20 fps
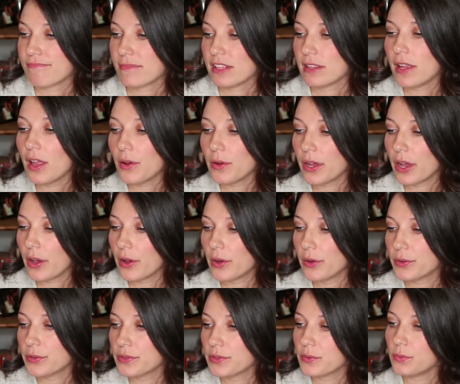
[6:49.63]

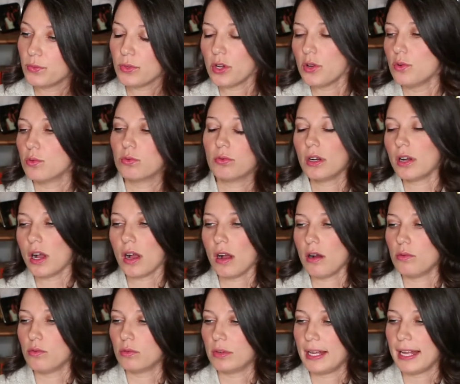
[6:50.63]
logos. Woo!
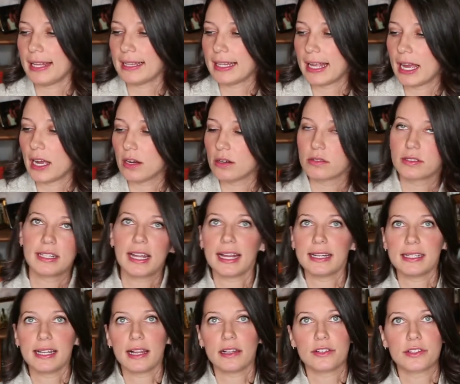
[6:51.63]
Oh, hello.
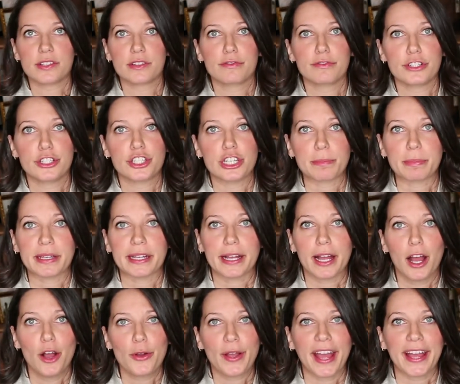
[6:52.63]
$9 in free shipping.
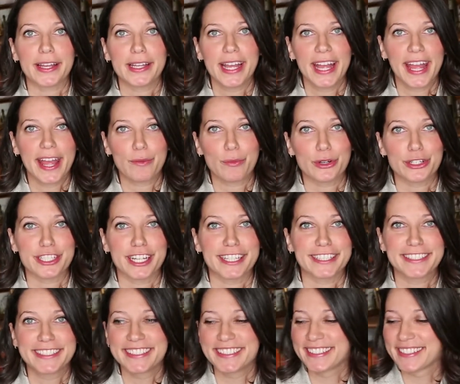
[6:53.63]
Okay, and we're
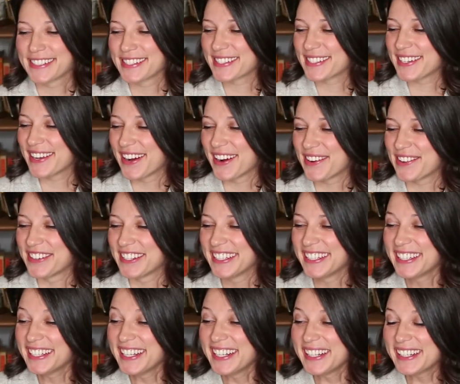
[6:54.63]
done. So
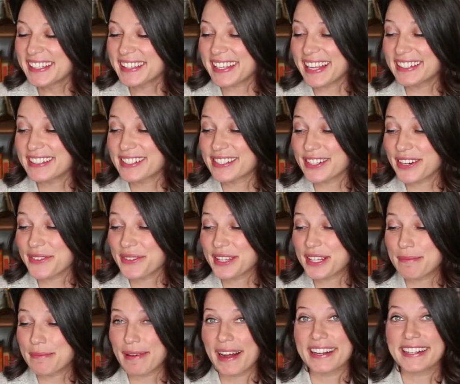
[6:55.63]
let's start with
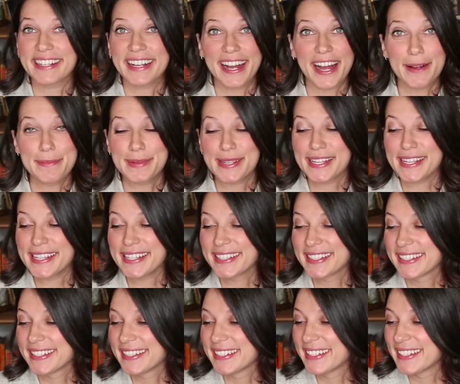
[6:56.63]
the body copy.
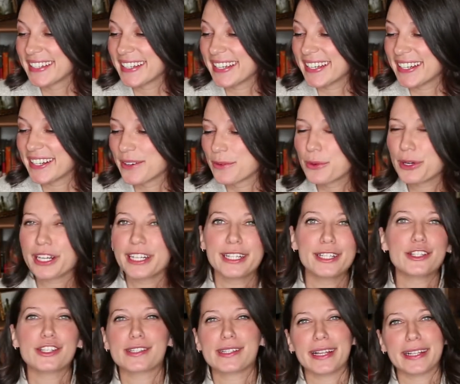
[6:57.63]
We're gonna
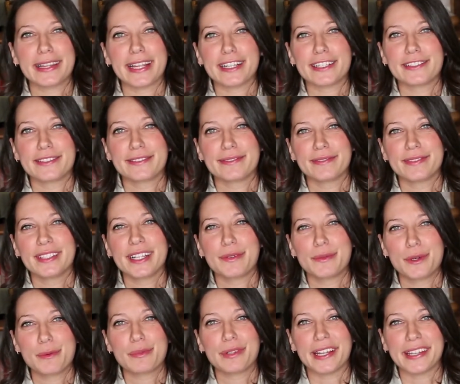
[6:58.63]
just
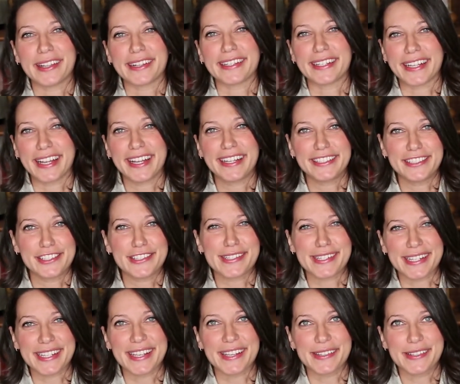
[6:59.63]
we'll play that again, just
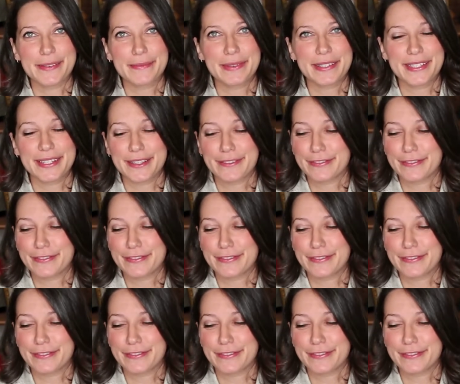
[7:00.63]
in case you missed it the